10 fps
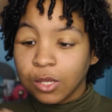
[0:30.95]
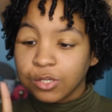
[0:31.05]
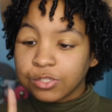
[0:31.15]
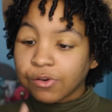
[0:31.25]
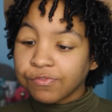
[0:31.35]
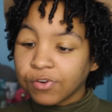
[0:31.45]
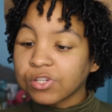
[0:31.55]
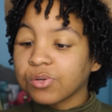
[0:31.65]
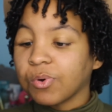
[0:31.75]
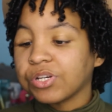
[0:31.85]
So
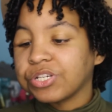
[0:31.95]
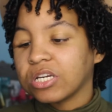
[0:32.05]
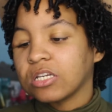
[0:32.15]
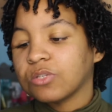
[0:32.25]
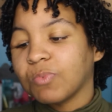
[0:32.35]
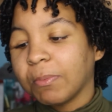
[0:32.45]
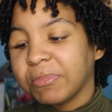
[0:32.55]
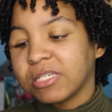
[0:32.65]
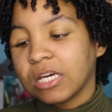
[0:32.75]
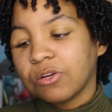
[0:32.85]
first question is, what
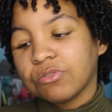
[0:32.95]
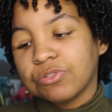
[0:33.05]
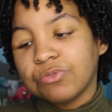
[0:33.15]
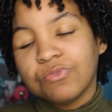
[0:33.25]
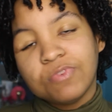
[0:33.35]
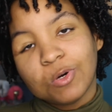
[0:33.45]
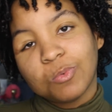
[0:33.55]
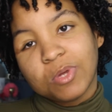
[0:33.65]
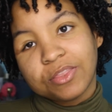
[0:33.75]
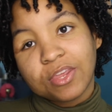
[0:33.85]
potato do you film
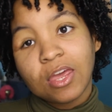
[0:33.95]
with?